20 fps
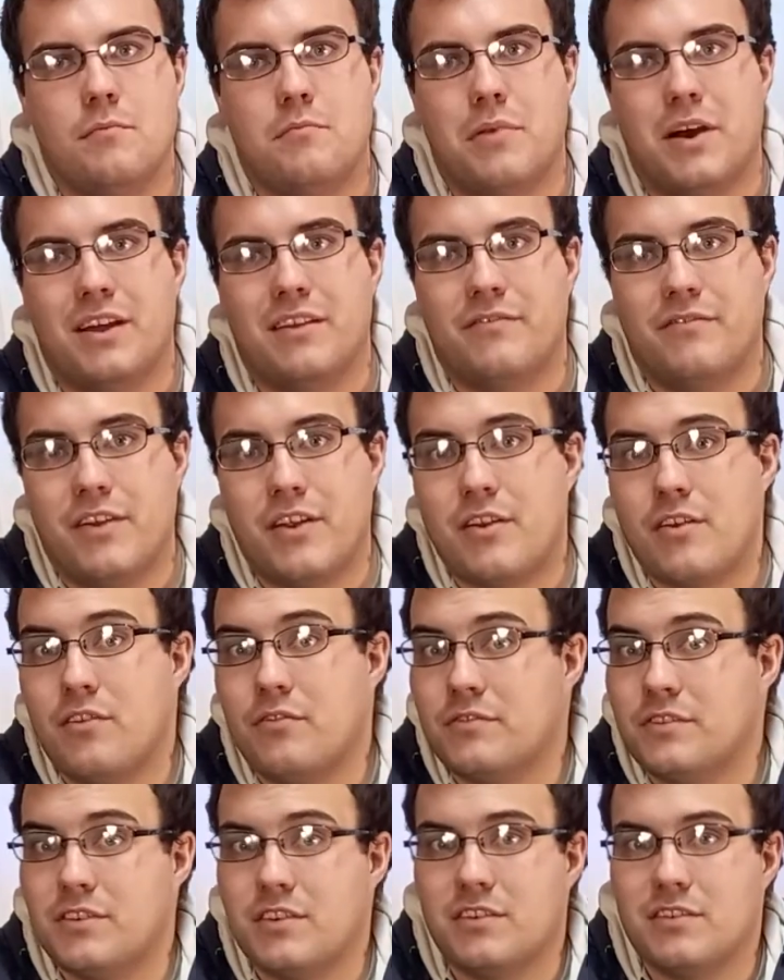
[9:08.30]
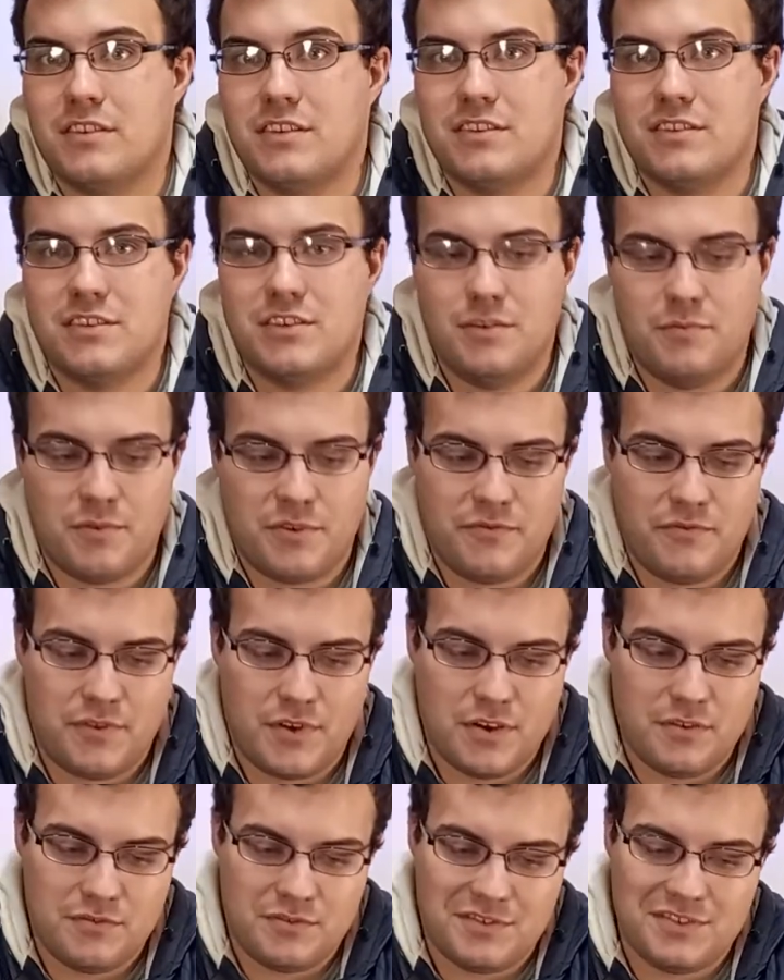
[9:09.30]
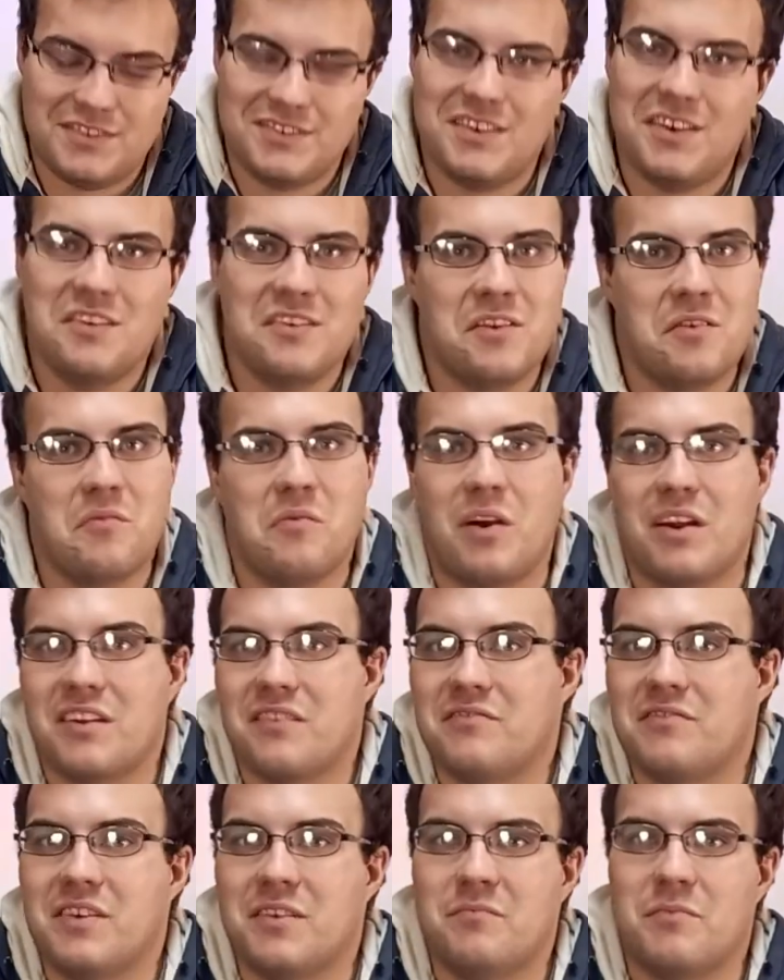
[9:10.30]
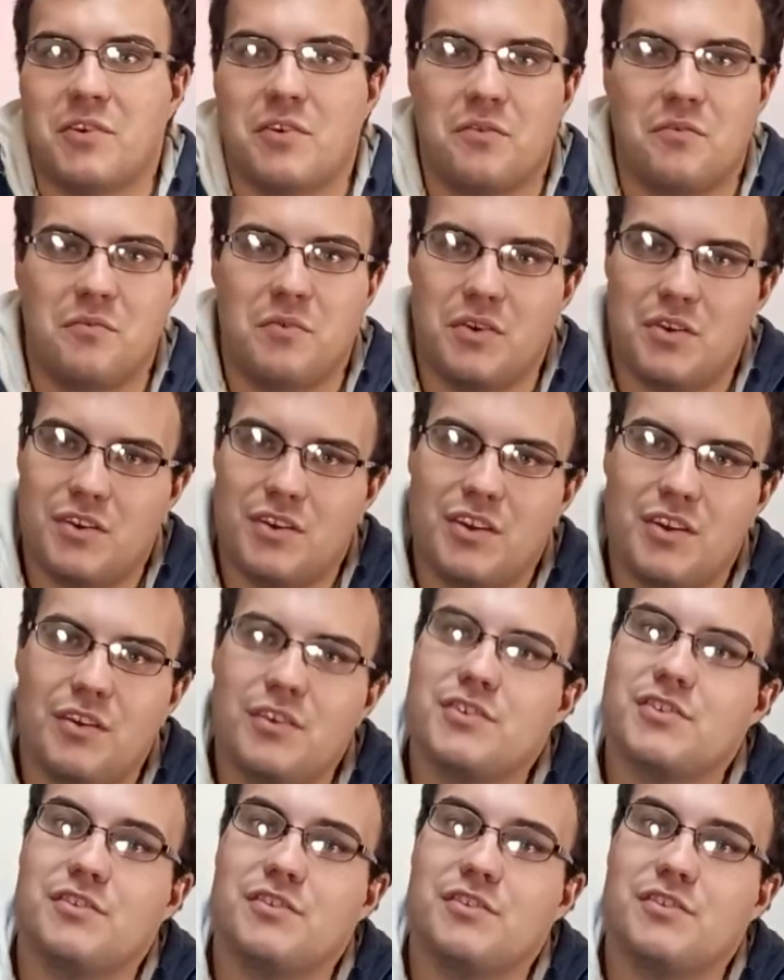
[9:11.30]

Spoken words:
but very often on these cheaper phones, only one of them are working.